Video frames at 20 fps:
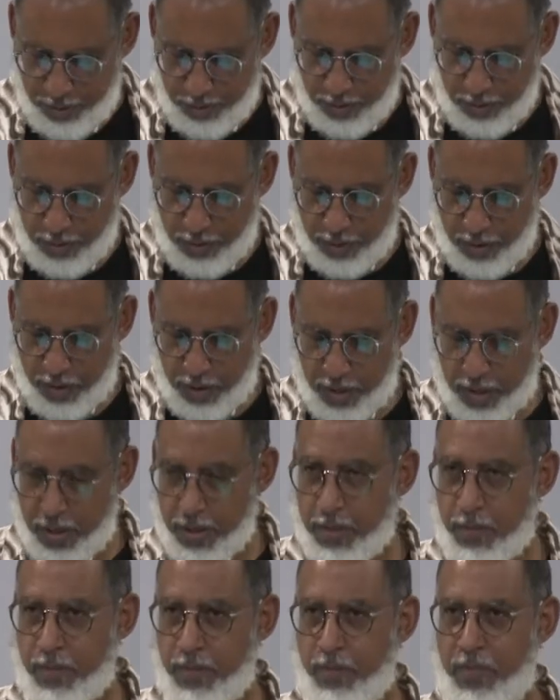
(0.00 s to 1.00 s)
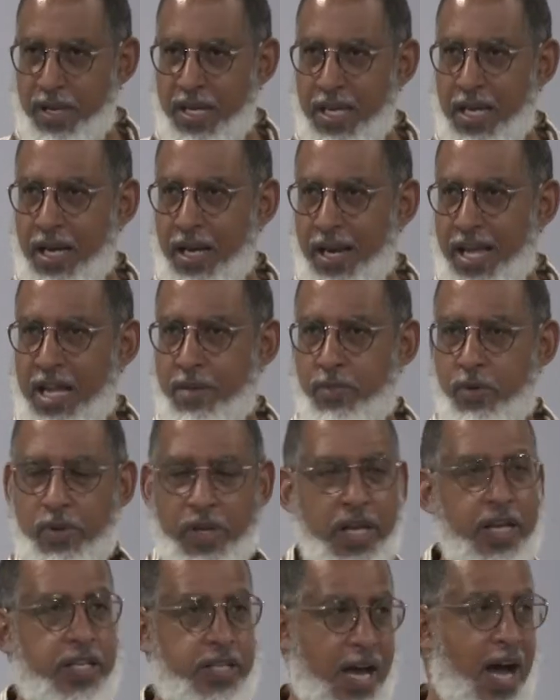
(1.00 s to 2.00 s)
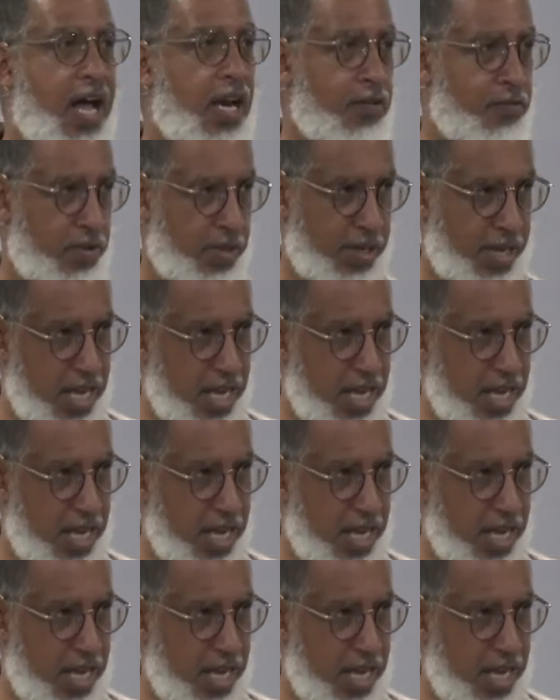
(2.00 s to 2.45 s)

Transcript: or being labeled intolerant?